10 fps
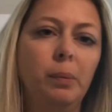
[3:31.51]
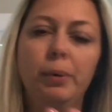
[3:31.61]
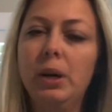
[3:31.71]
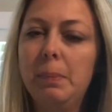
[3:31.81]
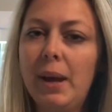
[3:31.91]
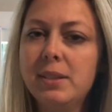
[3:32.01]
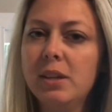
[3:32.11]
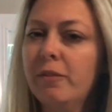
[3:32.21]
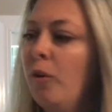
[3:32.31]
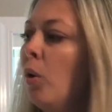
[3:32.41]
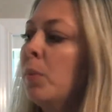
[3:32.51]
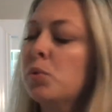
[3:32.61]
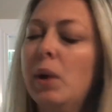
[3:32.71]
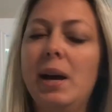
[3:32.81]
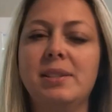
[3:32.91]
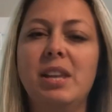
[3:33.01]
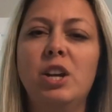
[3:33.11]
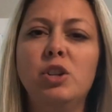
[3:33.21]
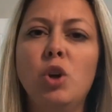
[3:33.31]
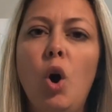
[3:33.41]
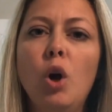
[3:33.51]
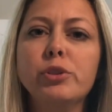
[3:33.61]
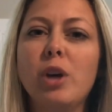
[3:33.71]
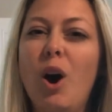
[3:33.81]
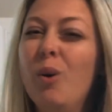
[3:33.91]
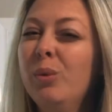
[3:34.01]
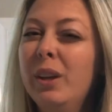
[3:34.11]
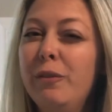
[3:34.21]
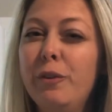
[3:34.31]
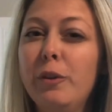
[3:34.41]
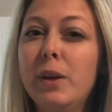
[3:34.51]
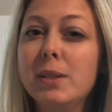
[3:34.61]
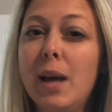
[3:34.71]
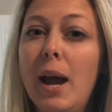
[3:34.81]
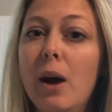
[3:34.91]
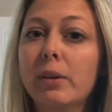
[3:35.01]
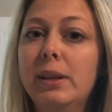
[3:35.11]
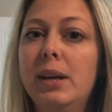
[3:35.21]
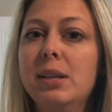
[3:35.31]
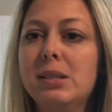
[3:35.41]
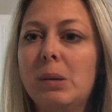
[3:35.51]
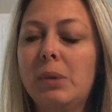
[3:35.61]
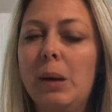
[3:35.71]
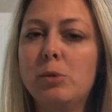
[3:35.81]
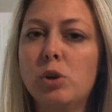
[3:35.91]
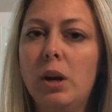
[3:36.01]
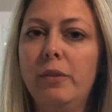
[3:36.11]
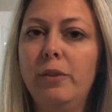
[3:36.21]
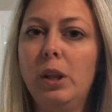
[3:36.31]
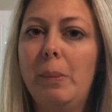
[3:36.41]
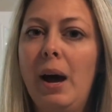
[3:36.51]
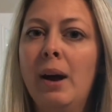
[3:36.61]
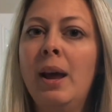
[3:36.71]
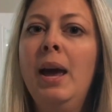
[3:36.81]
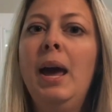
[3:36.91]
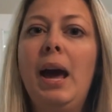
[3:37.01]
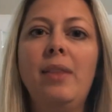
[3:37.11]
They're pretty basic forms. We ask that adults only fill these out. Kids sometimes try to fill them out